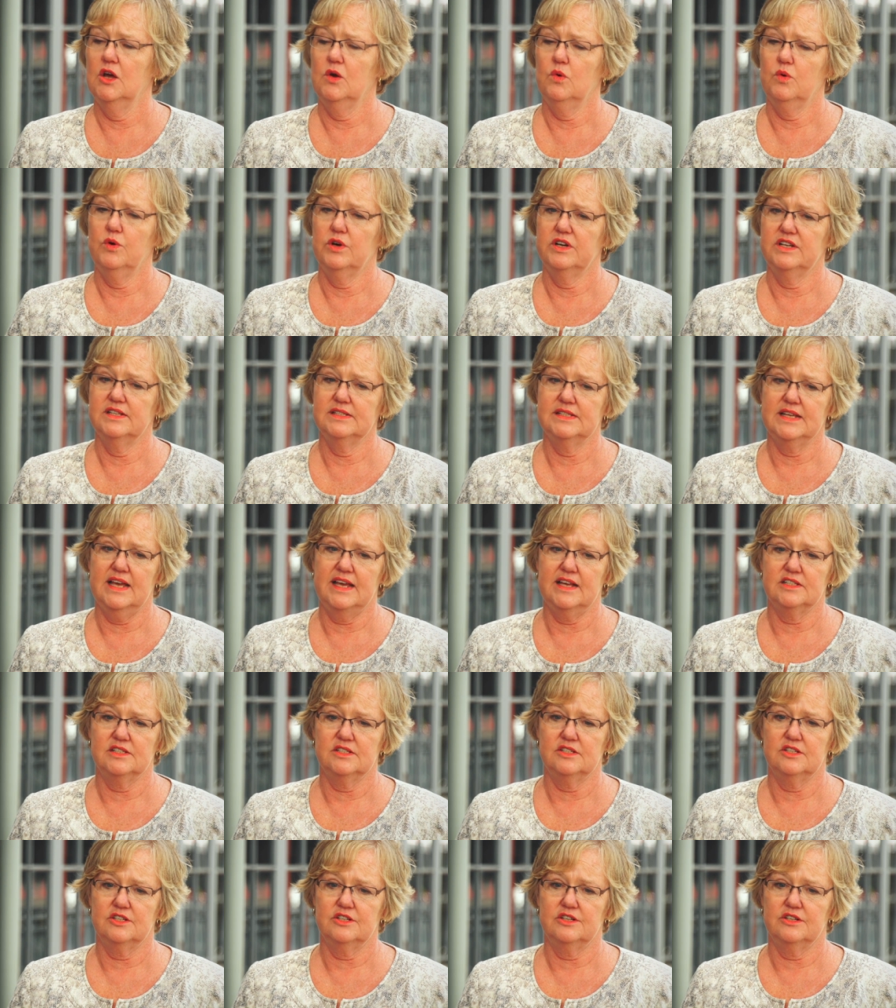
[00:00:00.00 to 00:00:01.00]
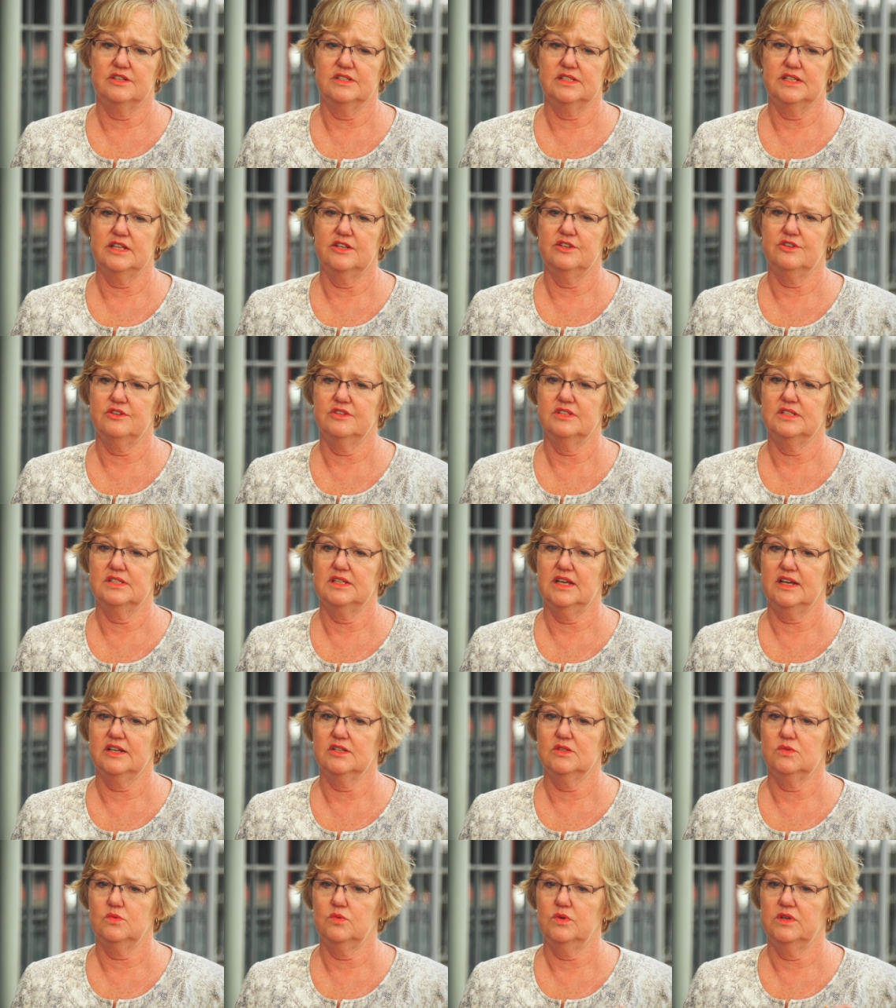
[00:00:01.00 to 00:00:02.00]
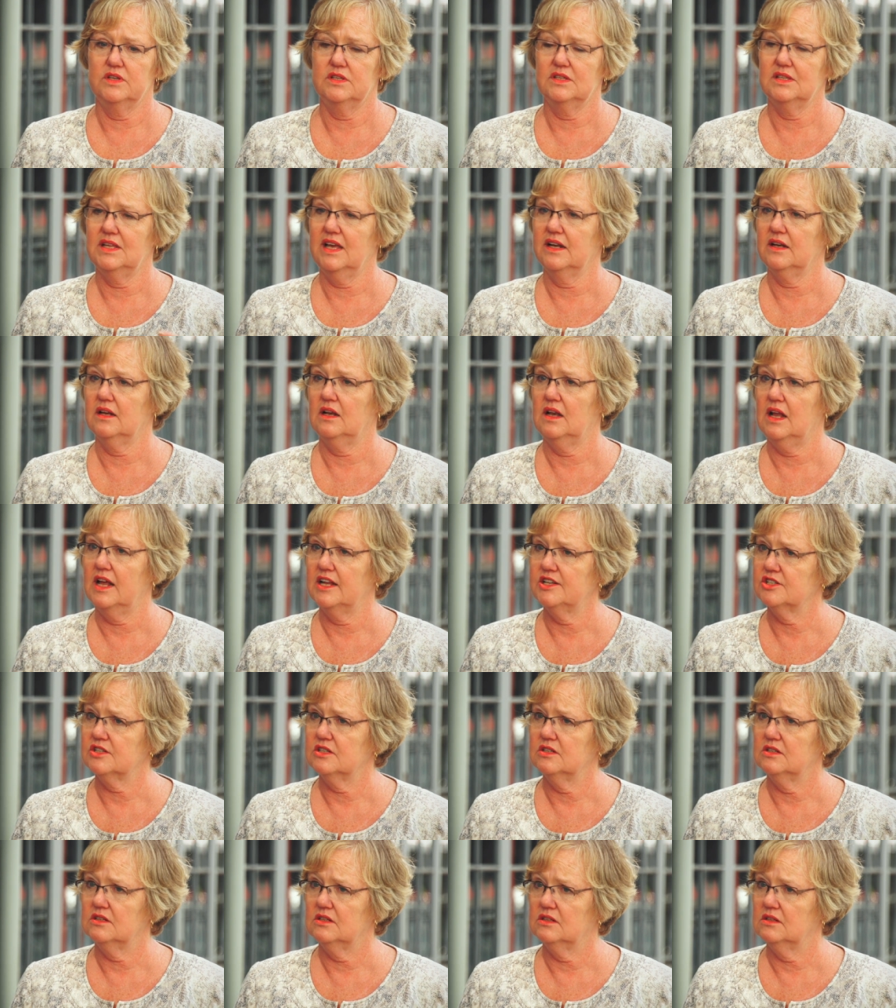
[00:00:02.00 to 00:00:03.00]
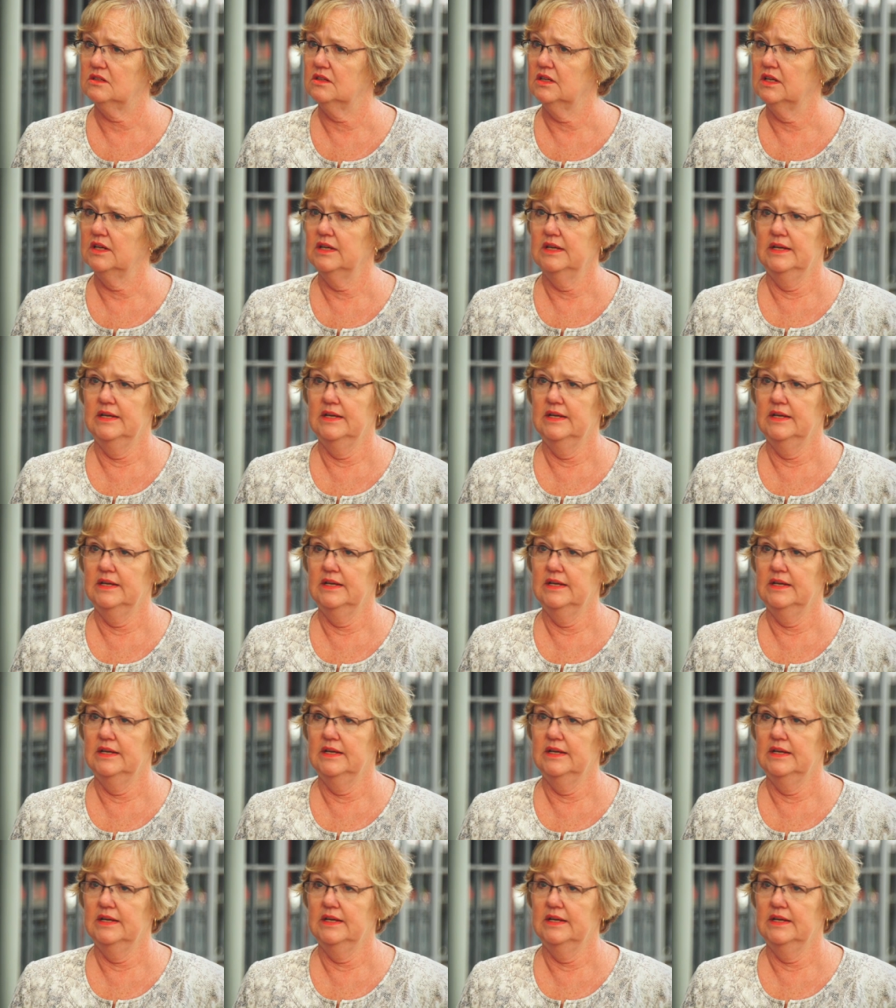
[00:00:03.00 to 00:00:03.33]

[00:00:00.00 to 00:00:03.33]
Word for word: where disasters intersect with technological